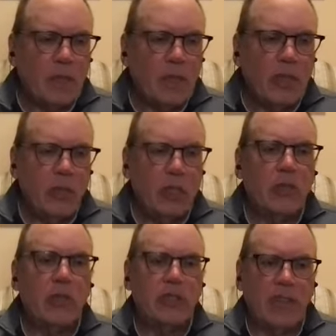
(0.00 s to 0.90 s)
you
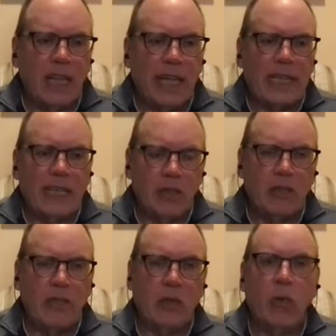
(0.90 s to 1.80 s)
increase the likelihood
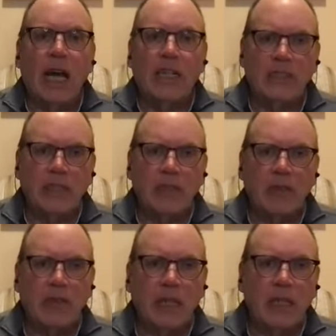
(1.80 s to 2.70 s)
of it arising,
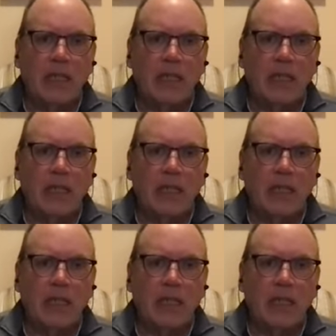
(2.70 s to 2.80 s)
right?